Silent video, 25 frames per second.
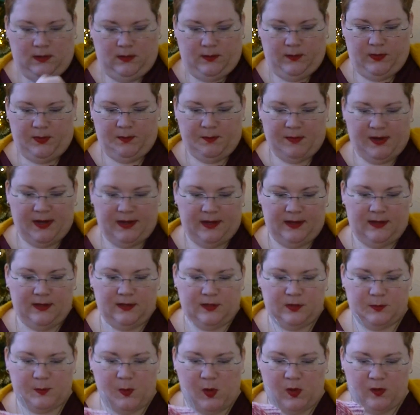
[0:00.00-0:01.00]
with my
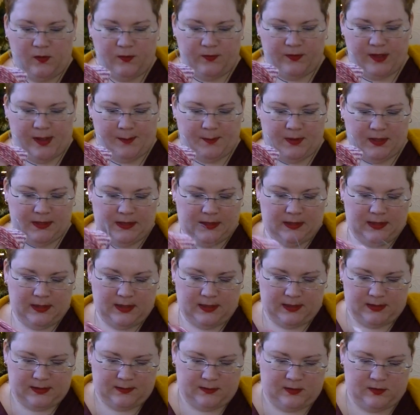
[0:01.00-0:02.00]
small family
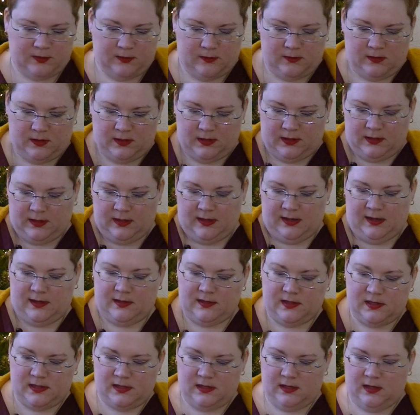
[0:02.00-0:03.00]
I can totally
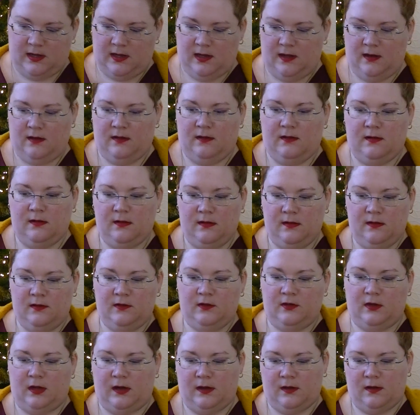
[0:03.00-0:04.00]
knit and
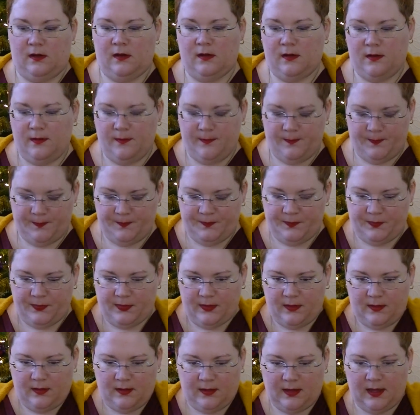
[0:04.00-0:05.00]
chatter
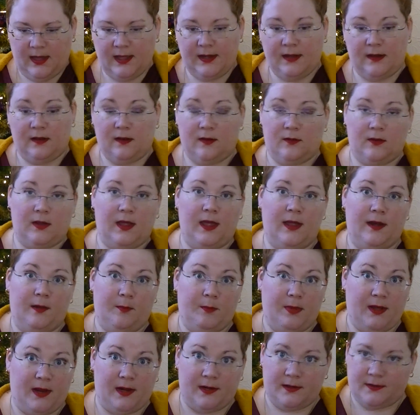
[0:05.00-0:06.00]
and look at a
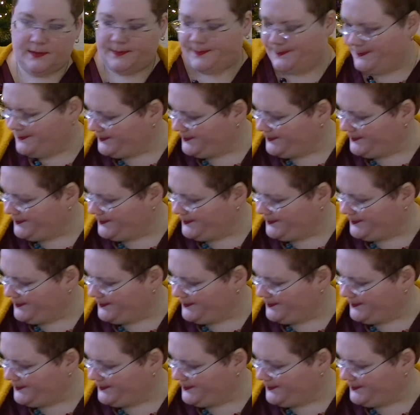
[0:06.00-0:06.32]
pattern.